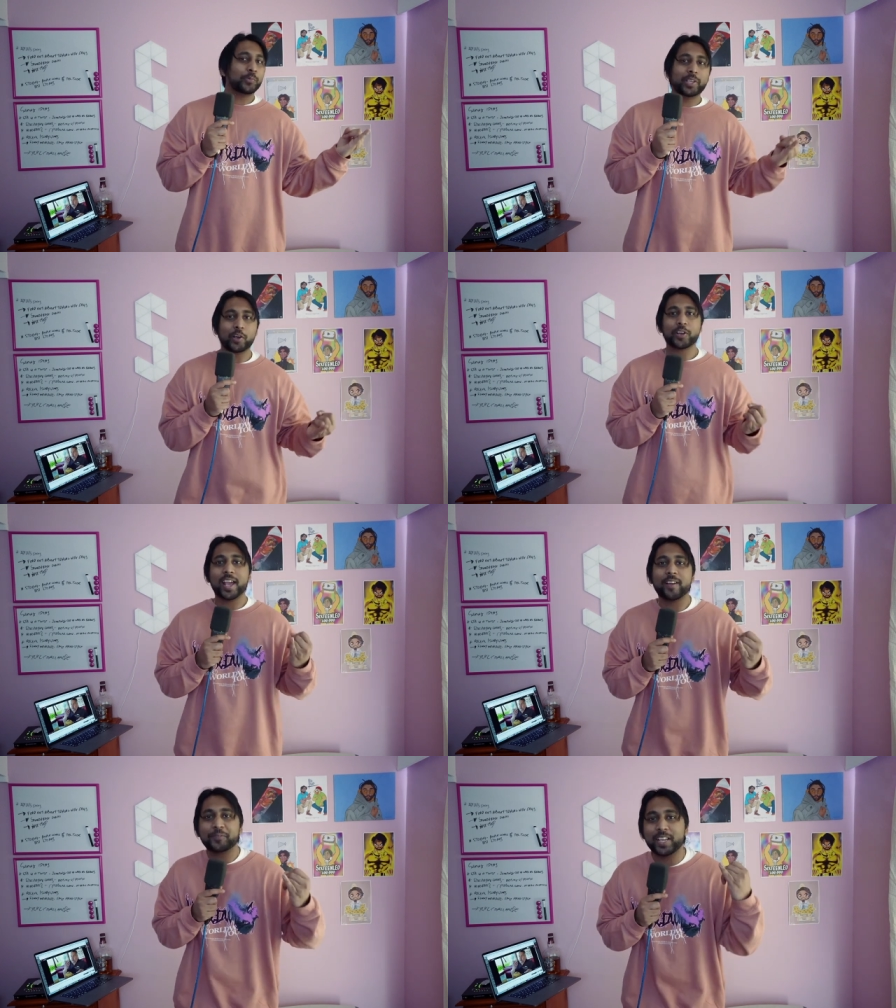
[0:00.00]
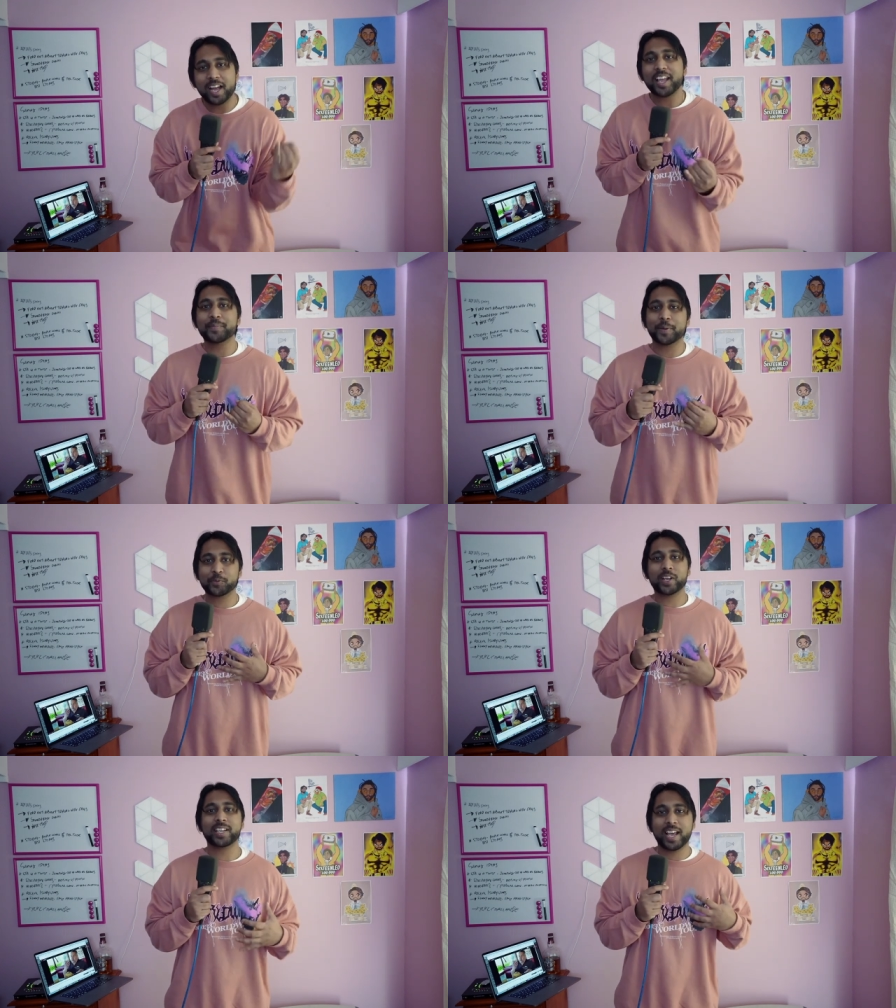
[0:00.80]
we don't have time. I'm
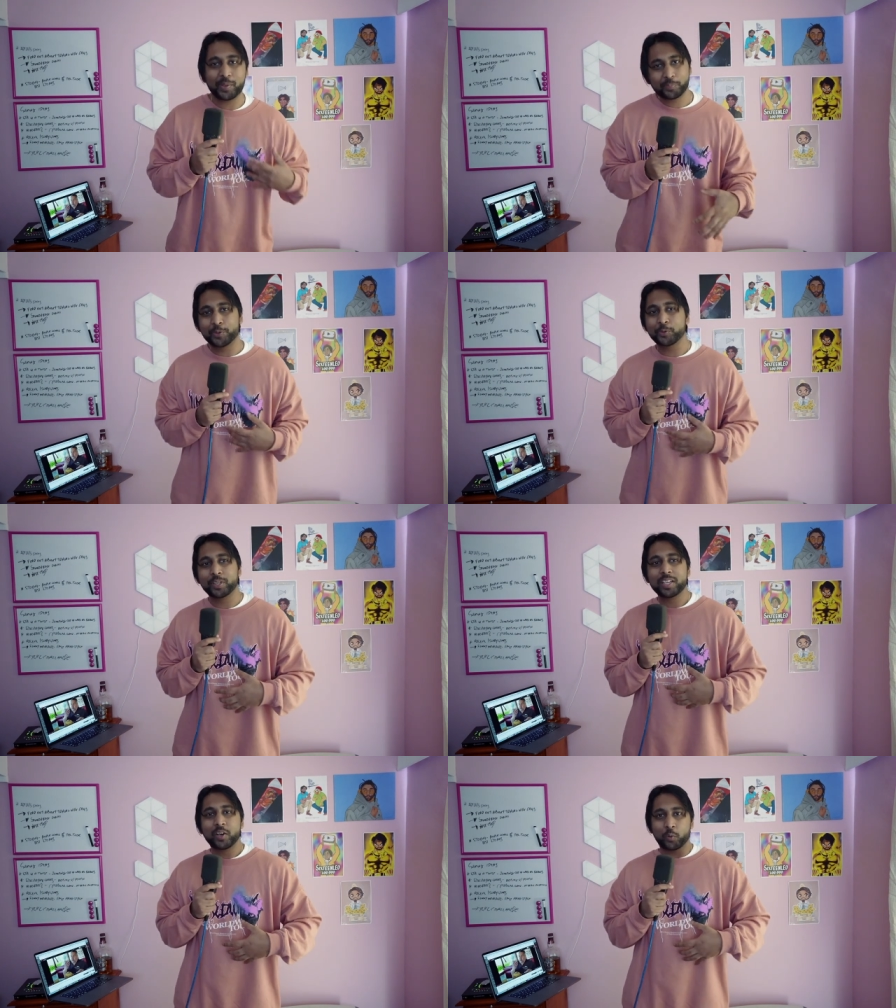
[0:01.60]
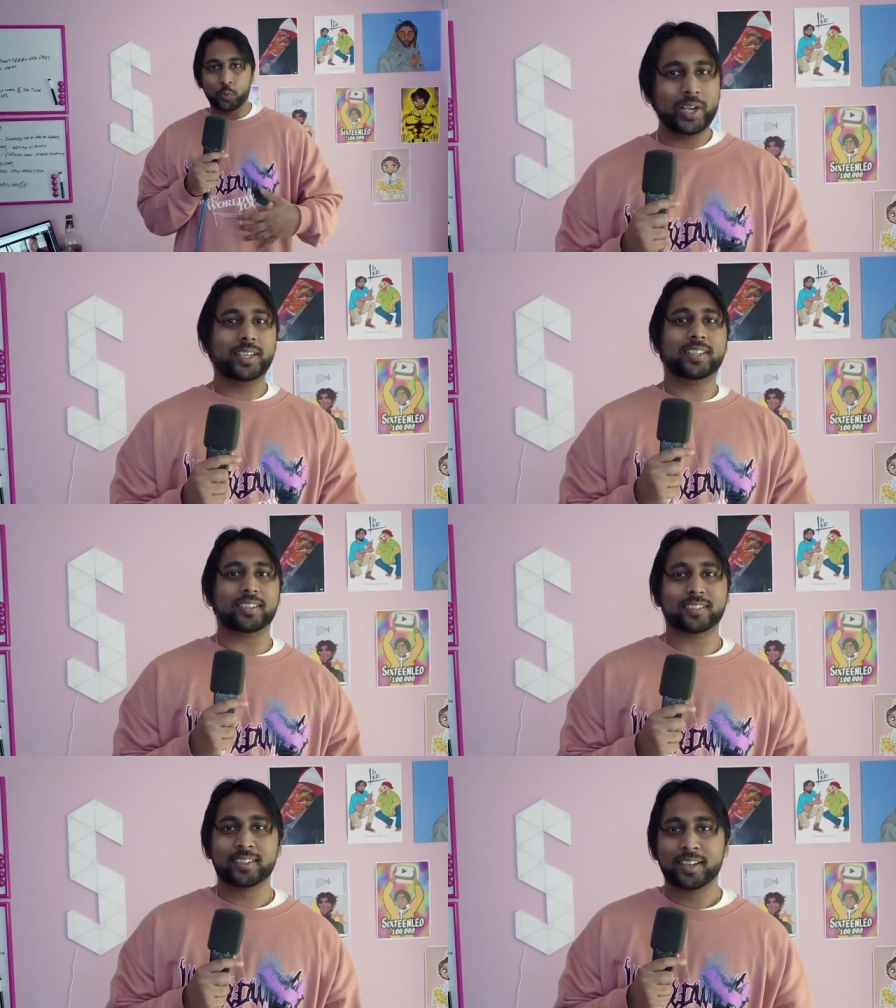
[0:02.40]
trying to help you win
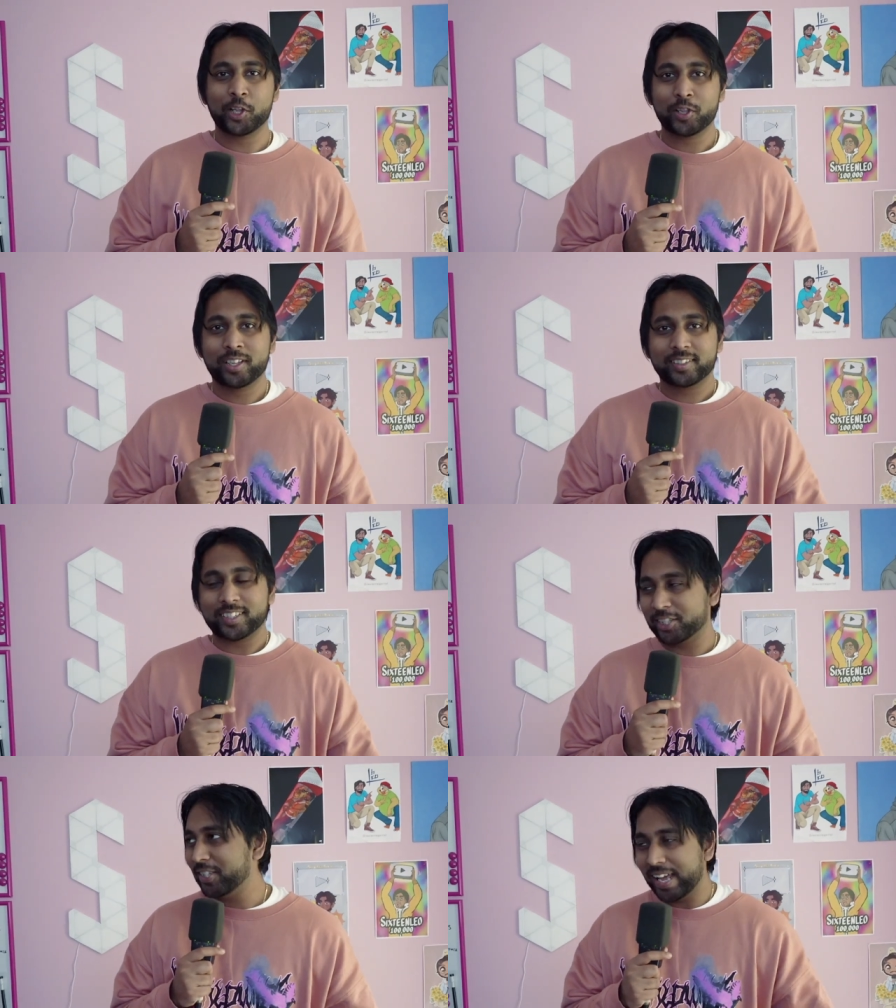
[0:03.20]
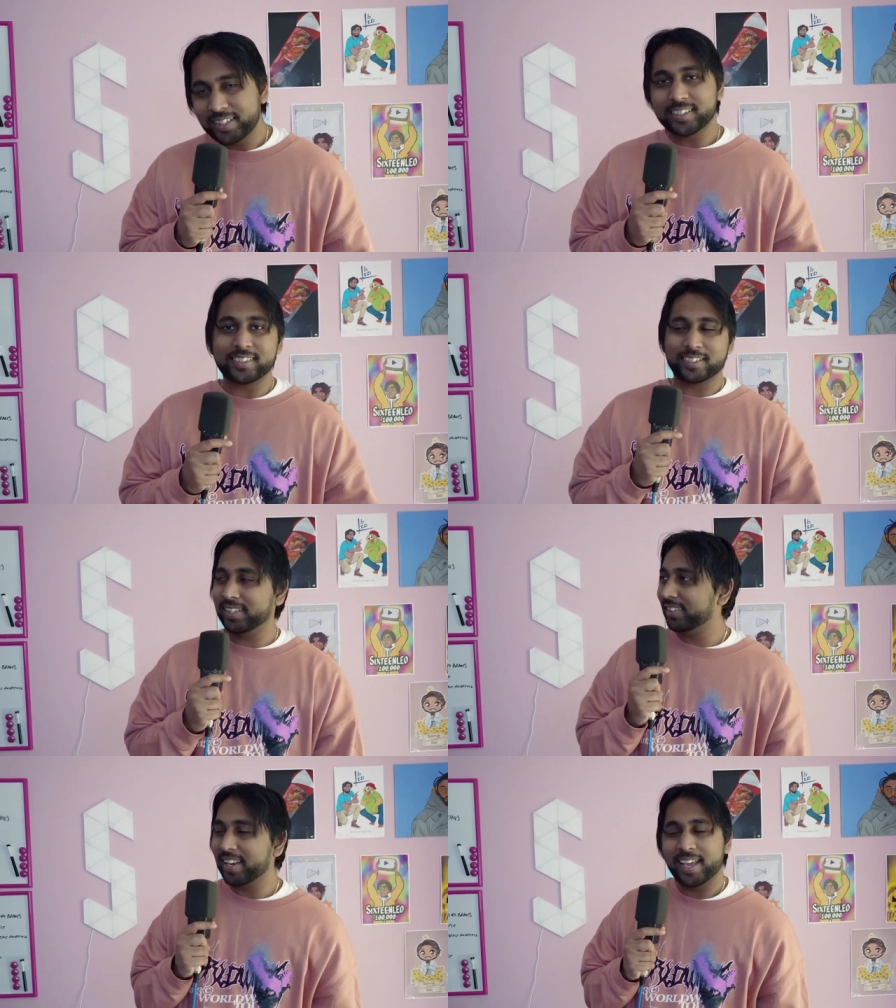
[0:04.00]
this challenge
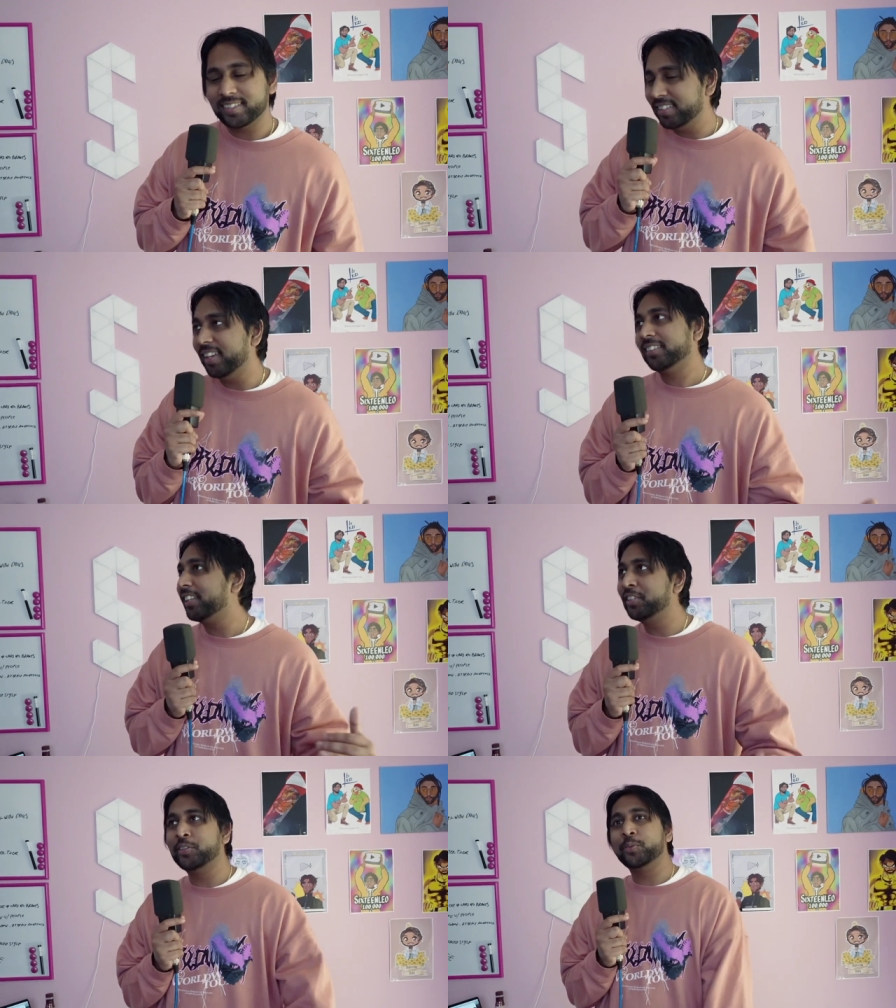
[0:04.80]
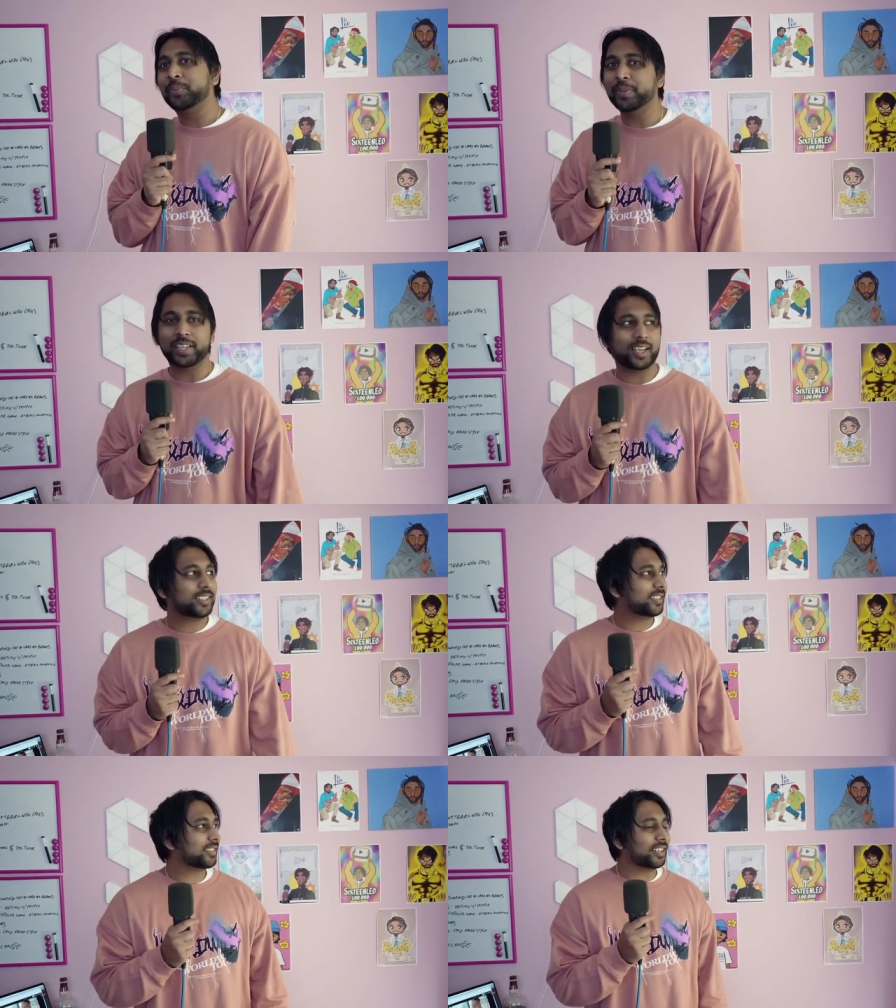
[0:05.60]
that has nothing to do with me. I
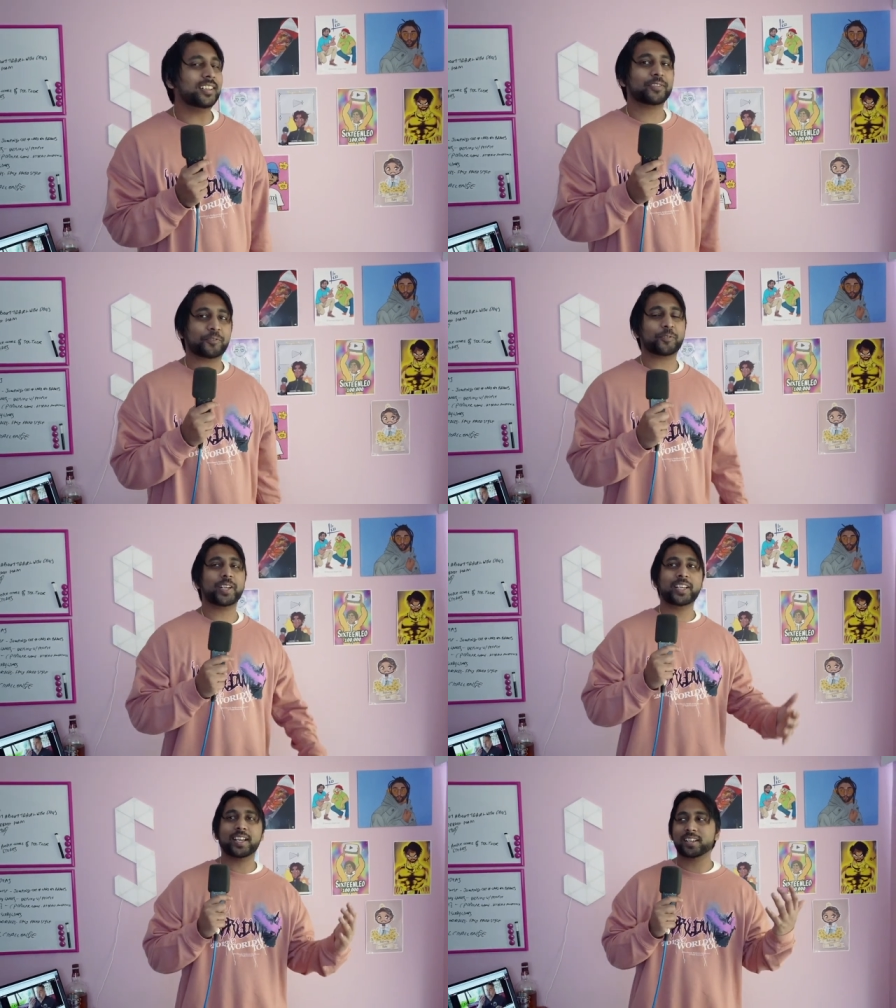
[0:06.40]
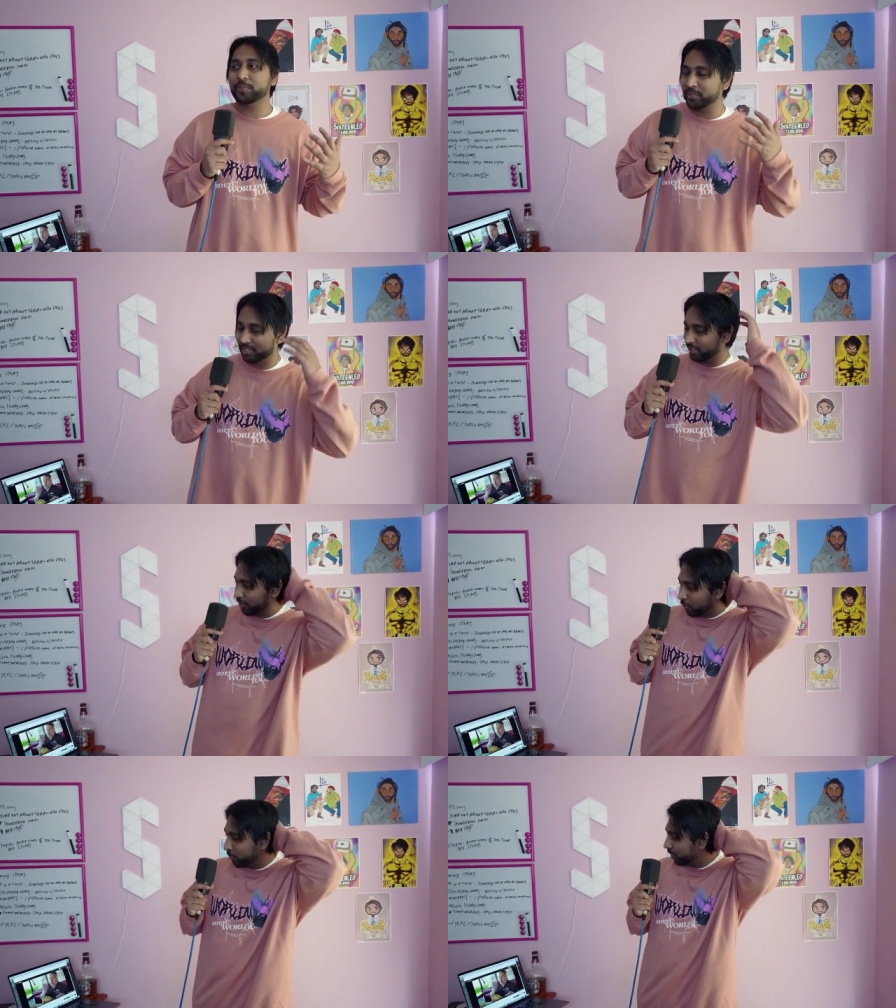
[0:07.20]
just heard free and I'm just
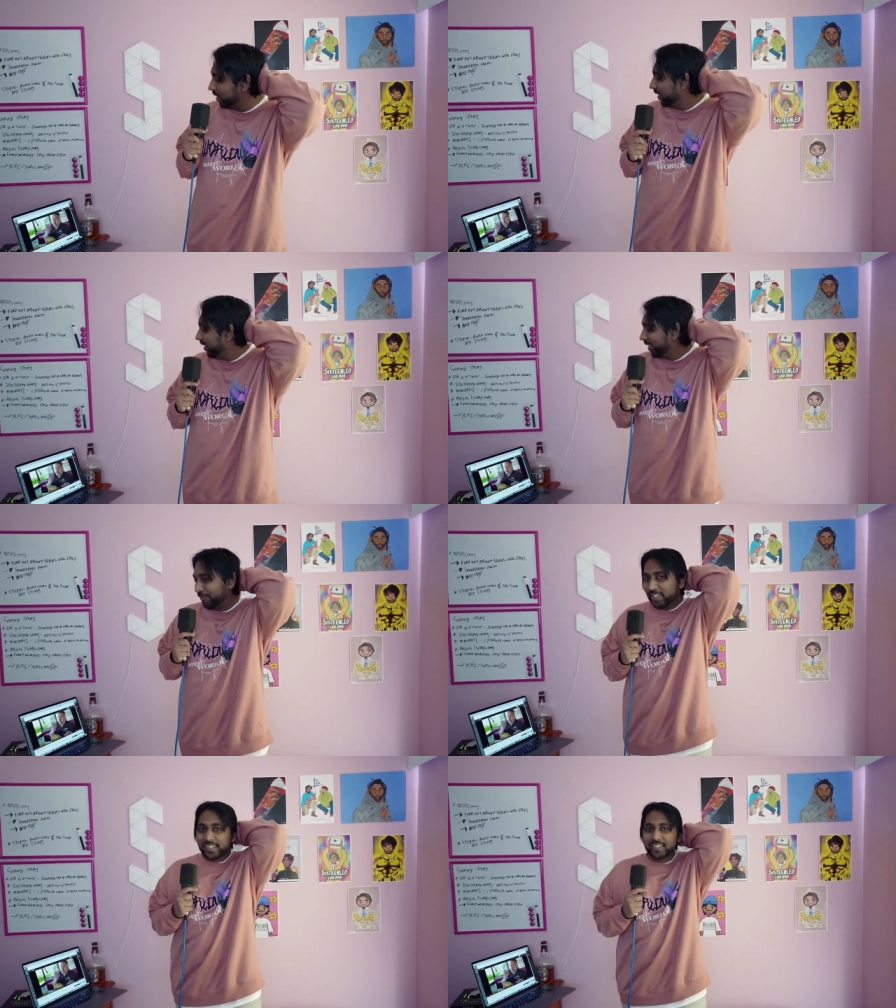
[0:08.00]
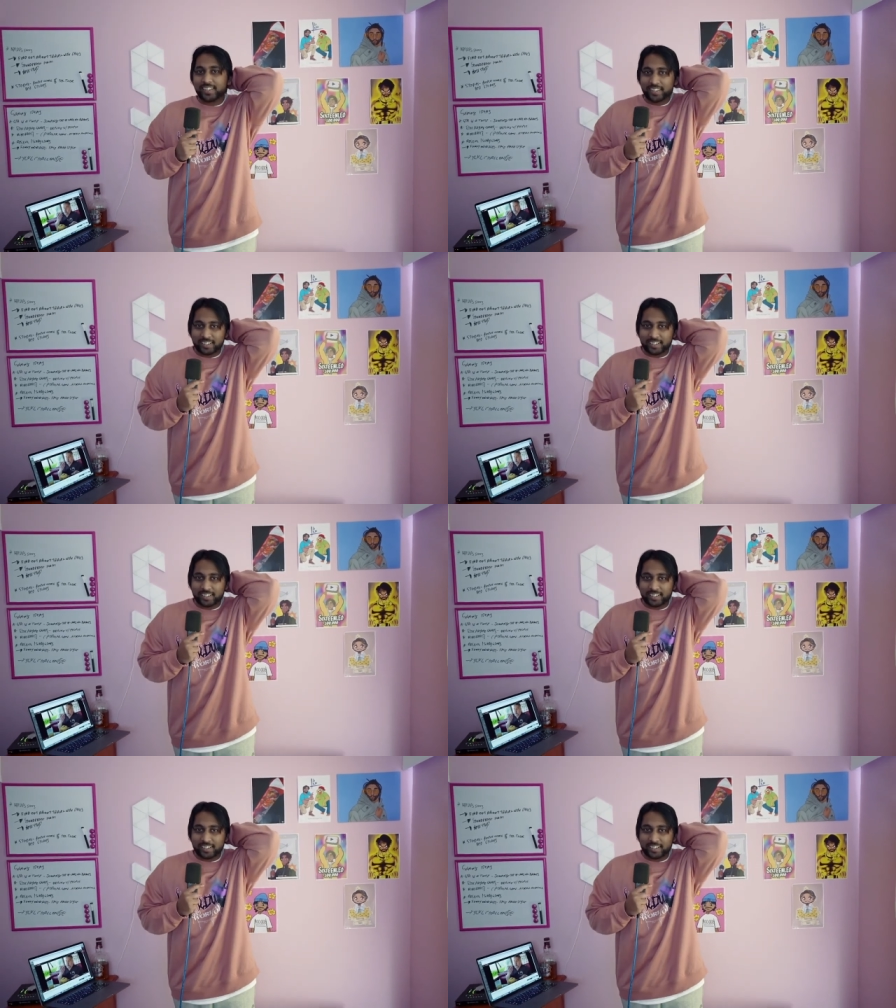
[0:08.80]
so invested in